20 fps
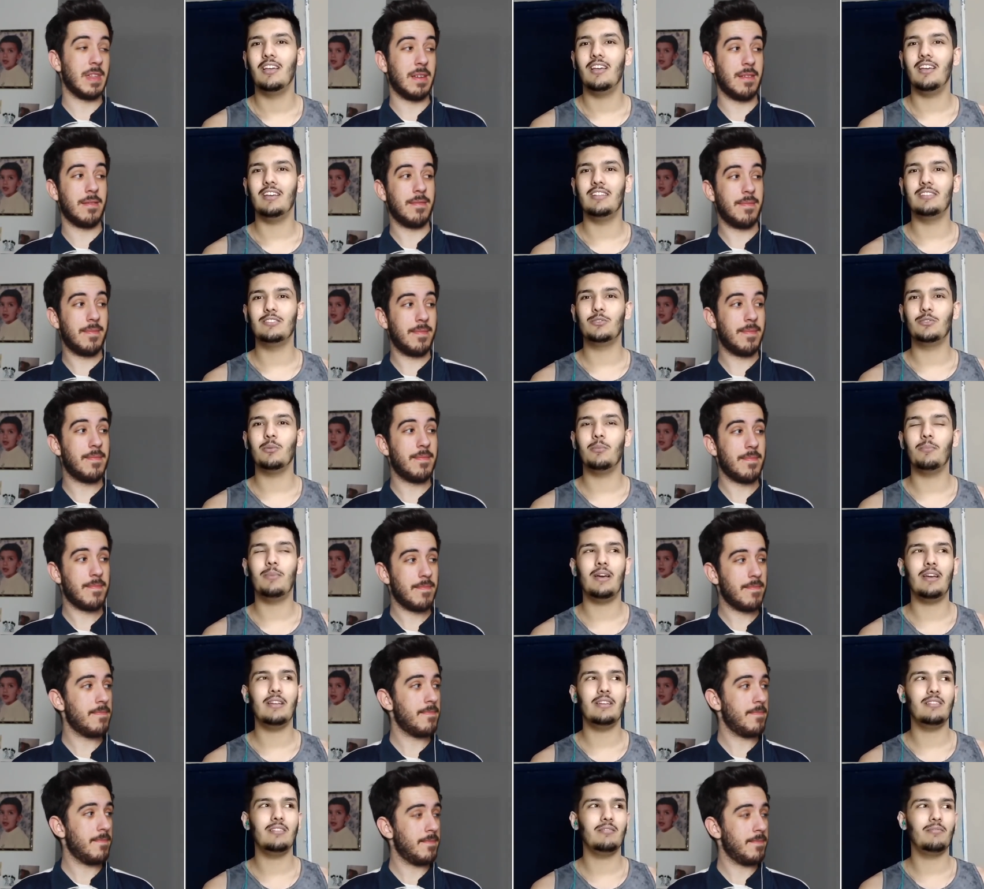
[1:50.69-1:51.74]
Speaker 1: and uh,
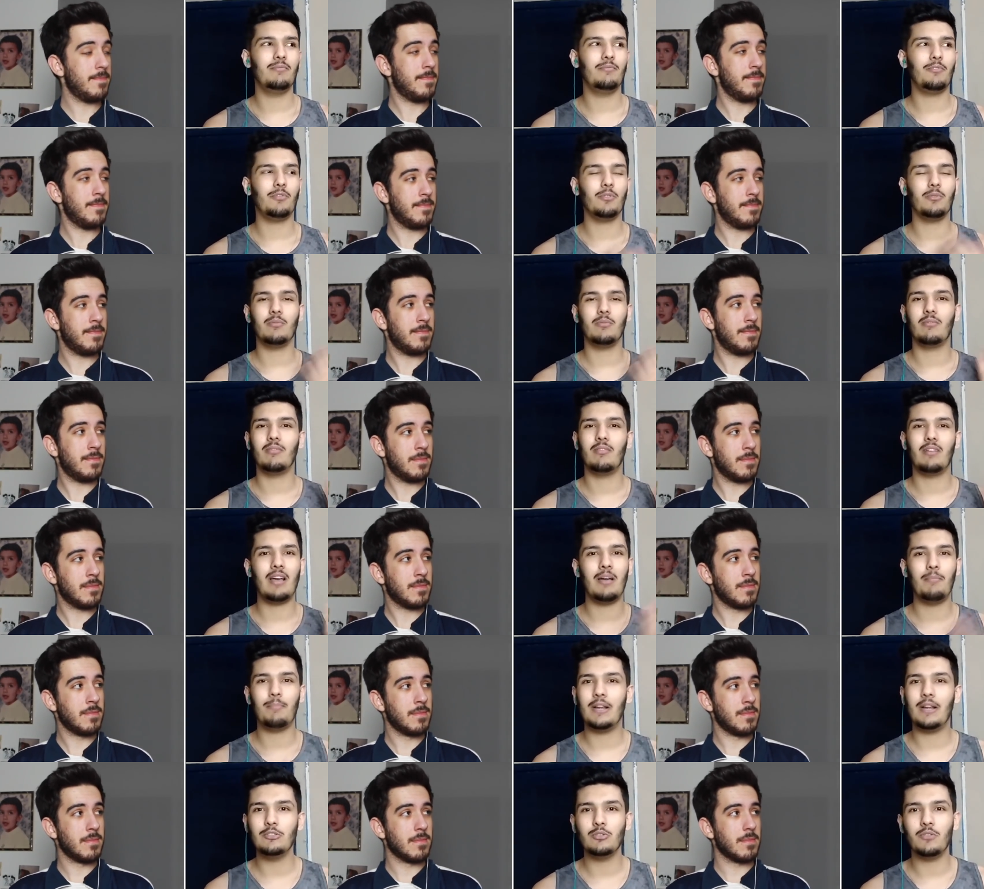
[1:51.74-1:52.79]
somebody from a
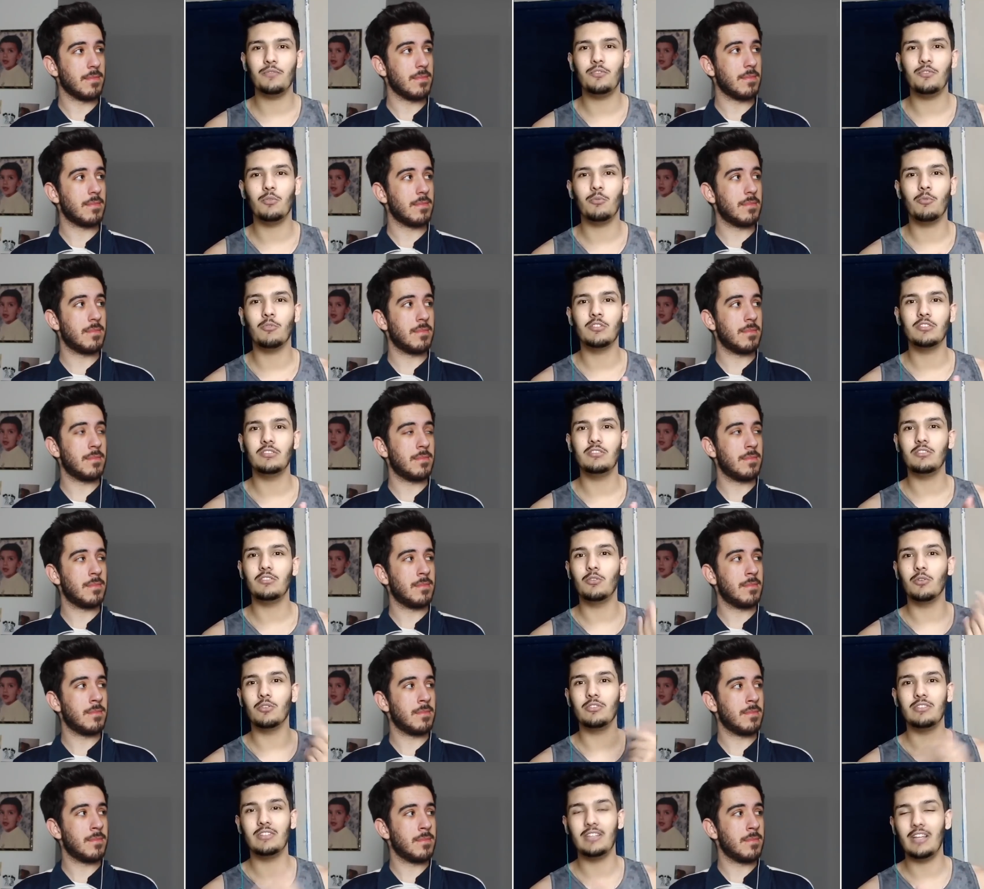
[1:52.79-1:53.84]
part of the world
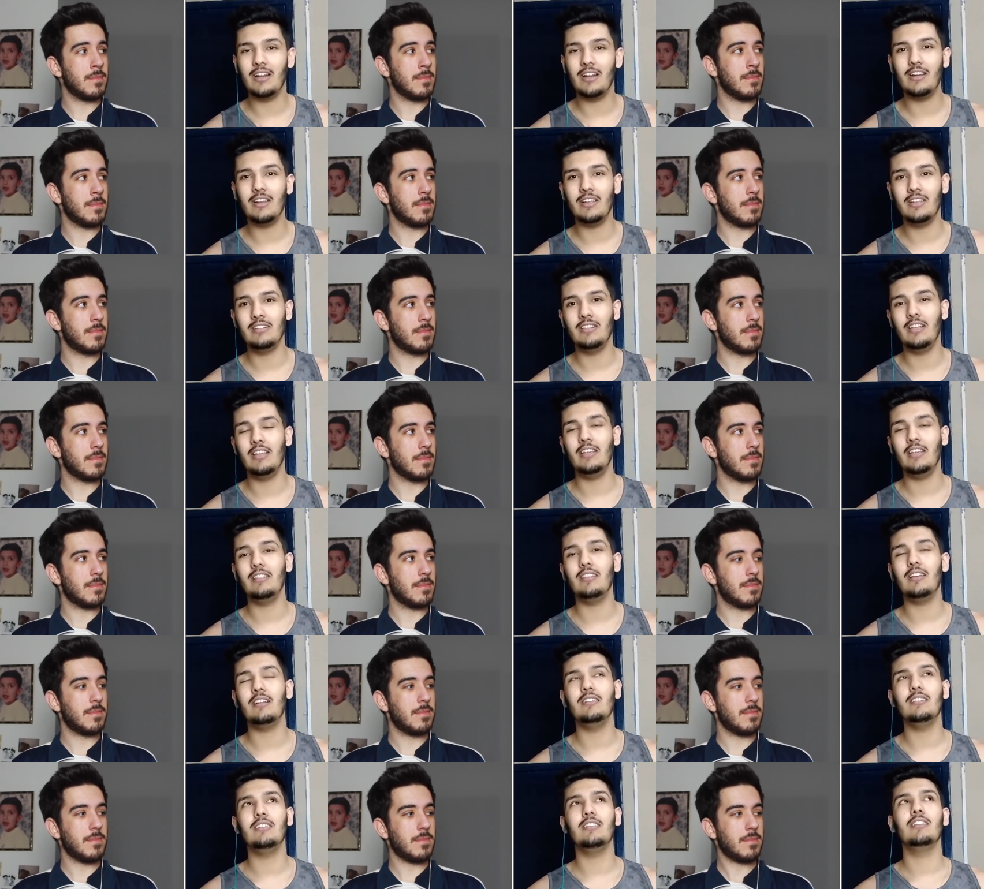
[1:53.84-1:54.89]
go there in the
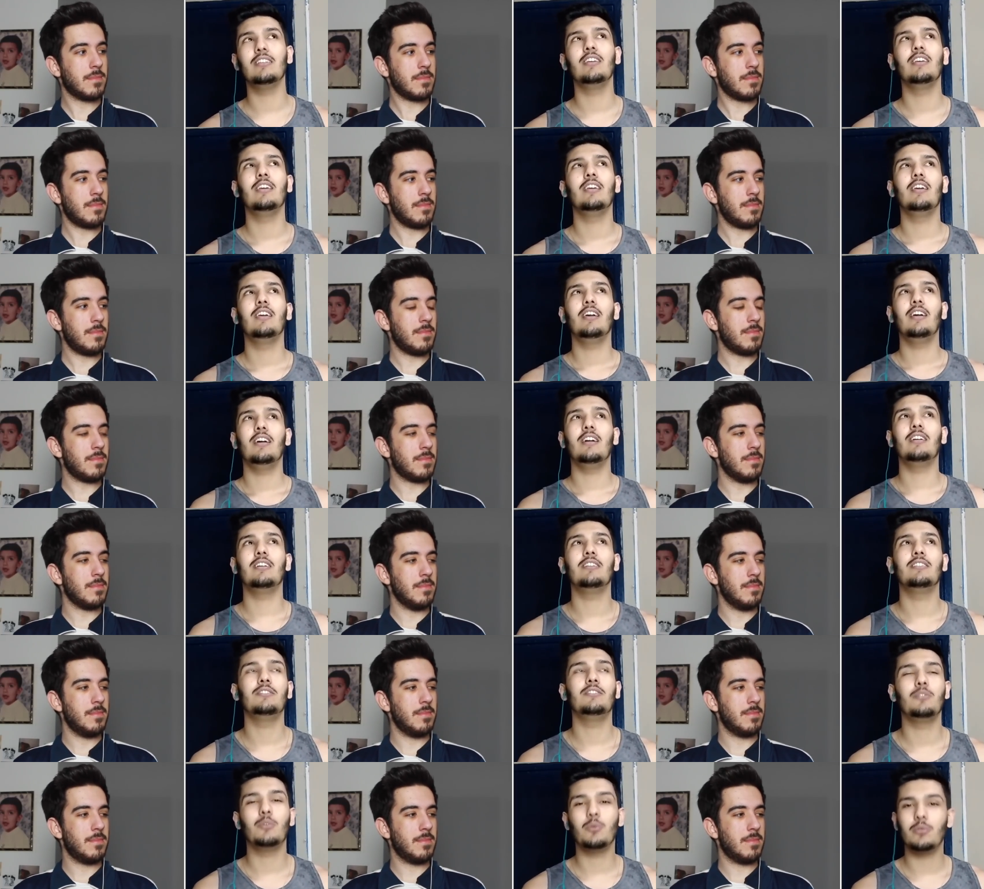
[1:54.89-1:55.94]
Italy um,
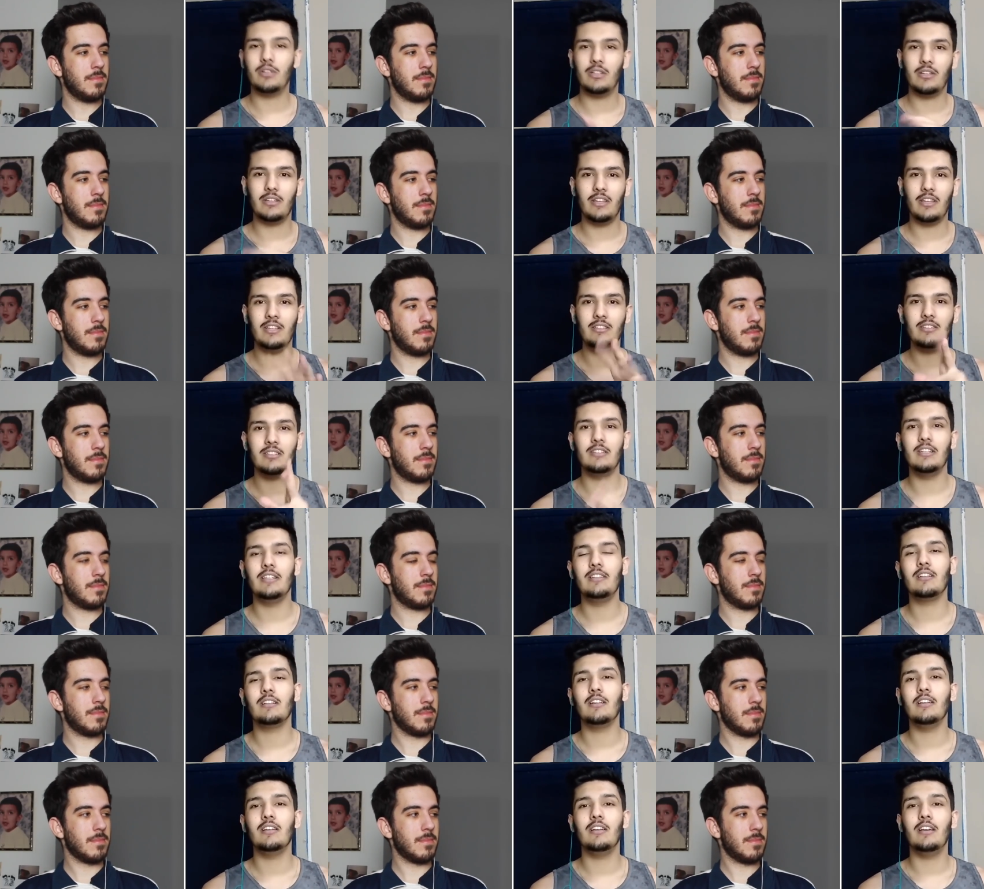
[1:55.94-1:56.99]
and gonna enter that
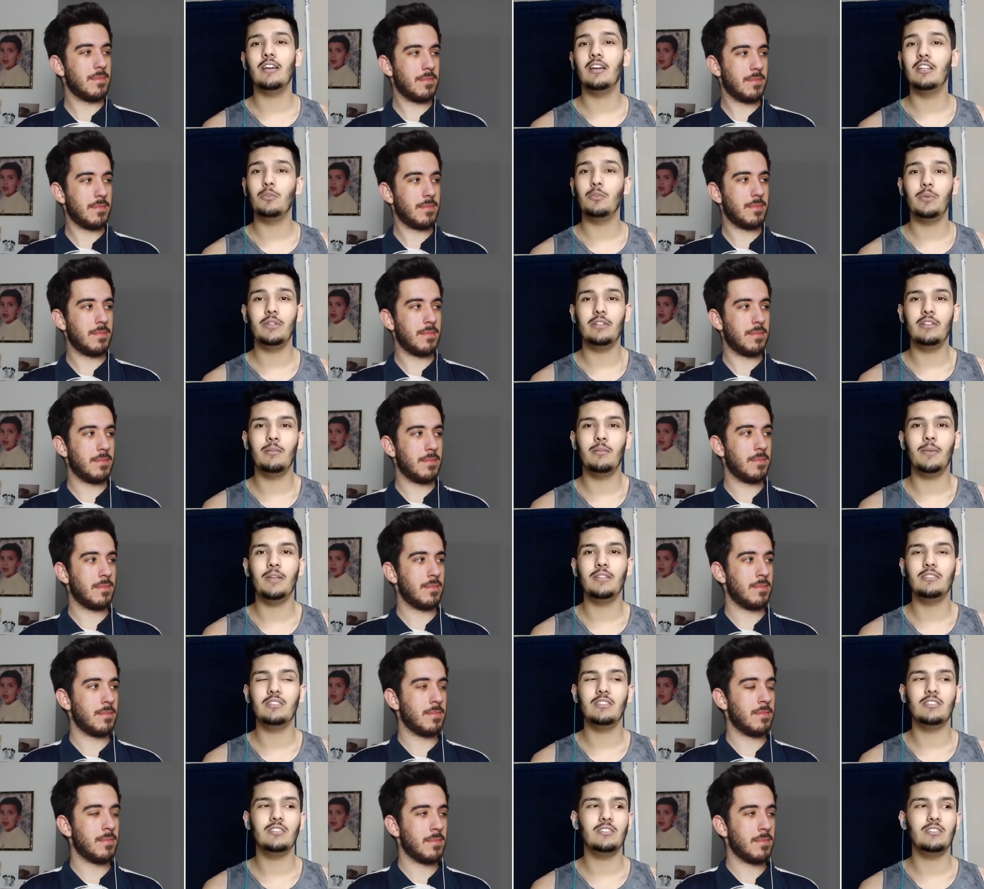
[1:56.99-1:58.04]
can and read the
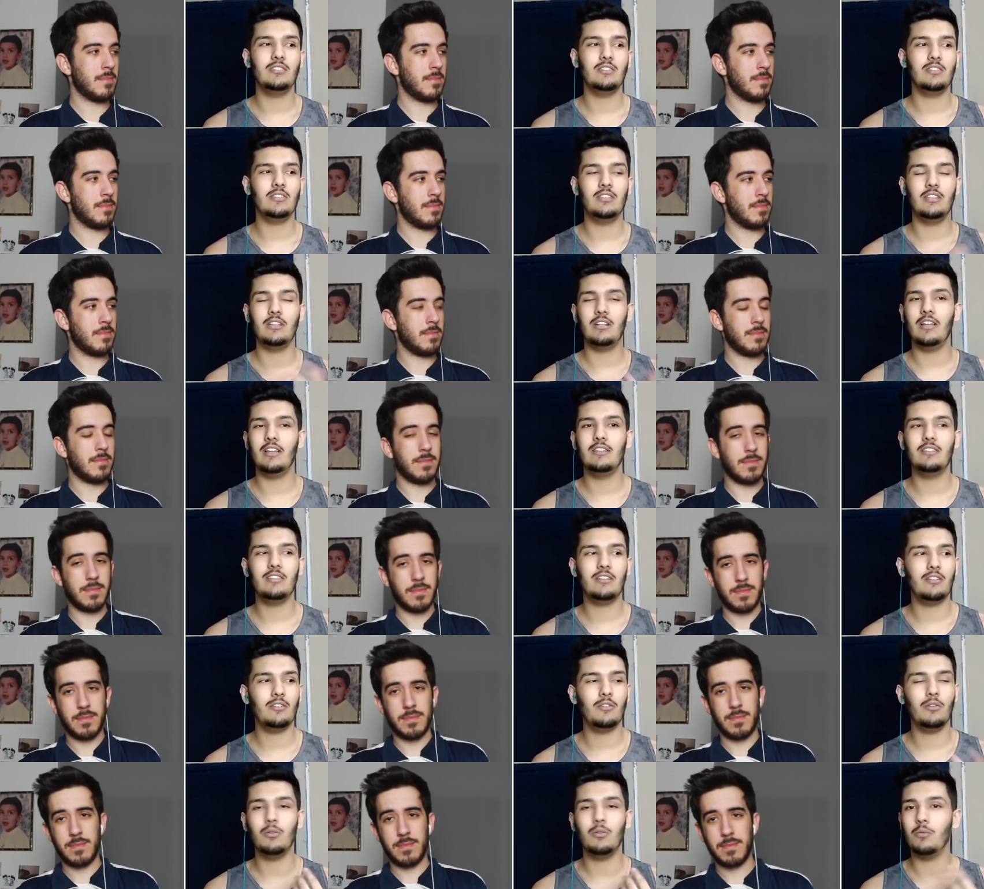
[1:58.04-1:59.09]
message and the letter
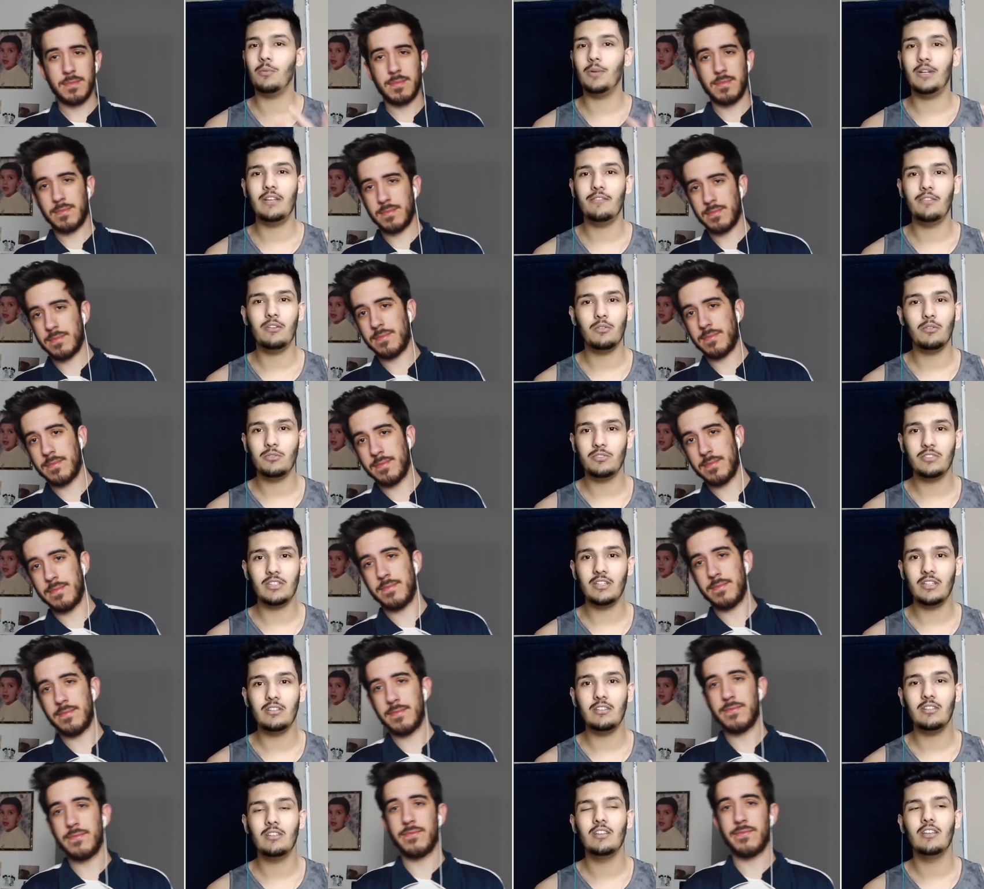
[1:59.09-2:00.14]
or whatever we
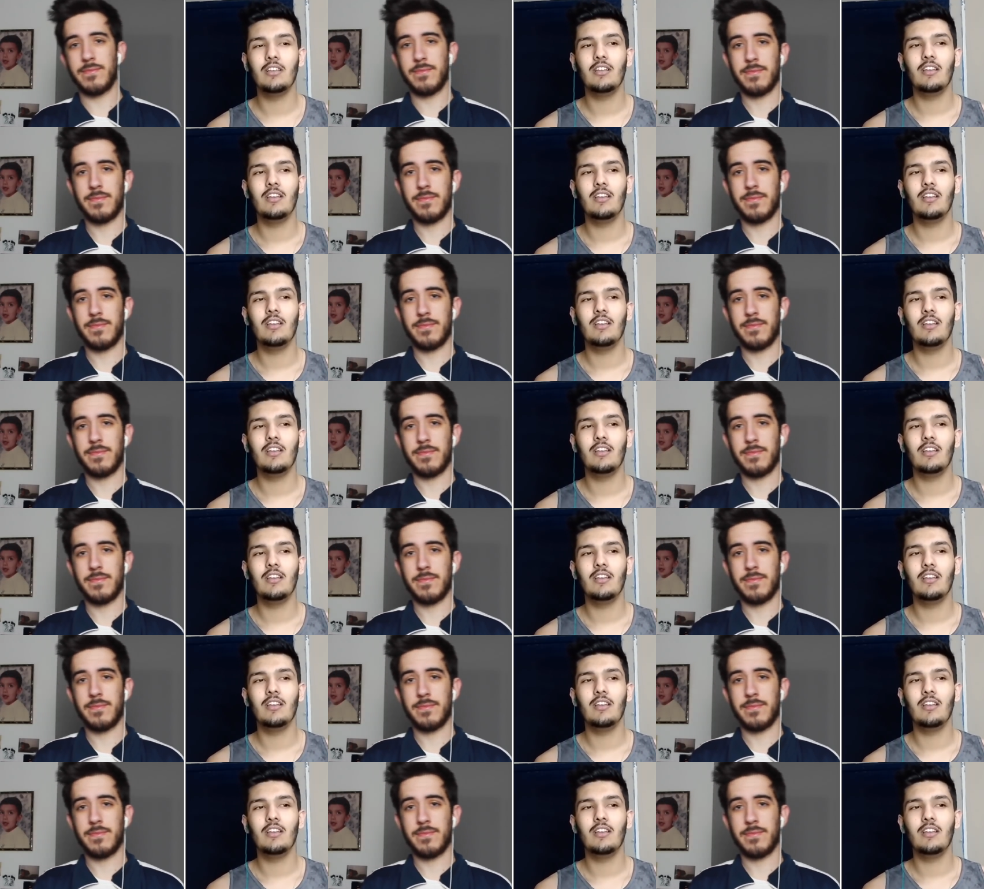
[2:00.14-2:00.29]
send